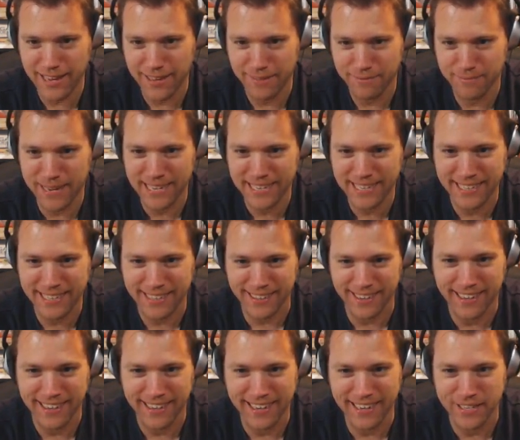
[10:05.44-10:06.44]
My
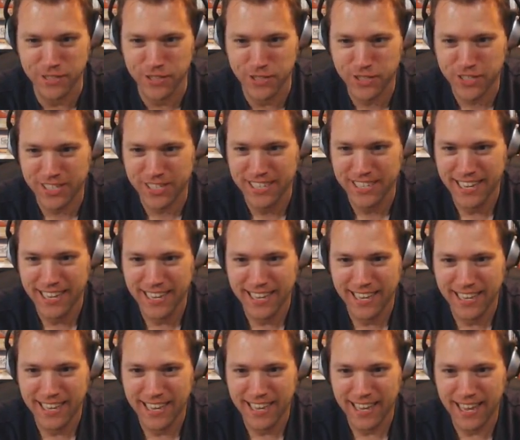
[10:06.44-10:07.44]
gosh.
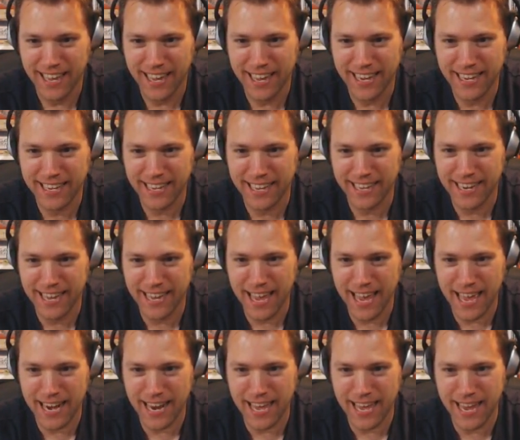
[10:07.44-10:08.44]
I
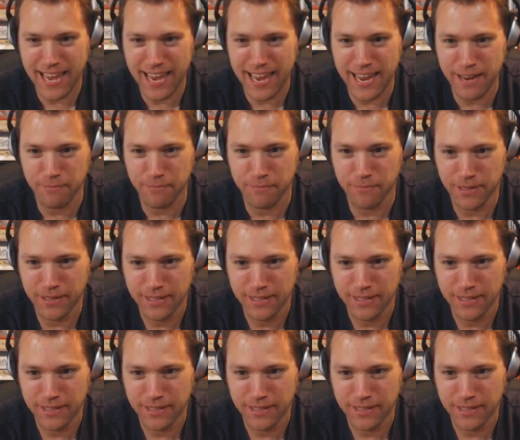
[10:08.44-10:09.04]
cannot aim.